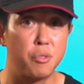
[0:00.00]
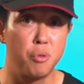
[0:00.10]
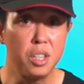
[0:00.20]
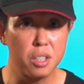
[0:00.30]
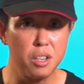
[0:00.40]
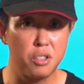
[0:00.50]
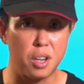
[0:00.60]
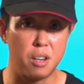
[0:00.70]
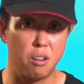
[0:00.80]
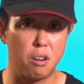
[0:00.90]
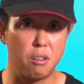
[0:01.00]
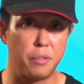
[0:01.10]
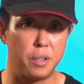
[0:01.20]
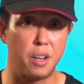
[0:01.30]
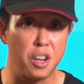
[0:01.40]
research and a lot
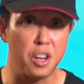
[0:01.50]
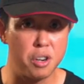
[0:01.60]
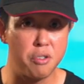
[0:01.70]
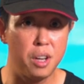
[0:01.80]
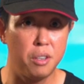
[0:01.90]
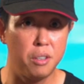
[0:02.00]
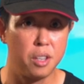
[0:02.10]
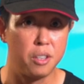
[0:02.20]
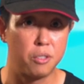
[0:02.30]
of engineering,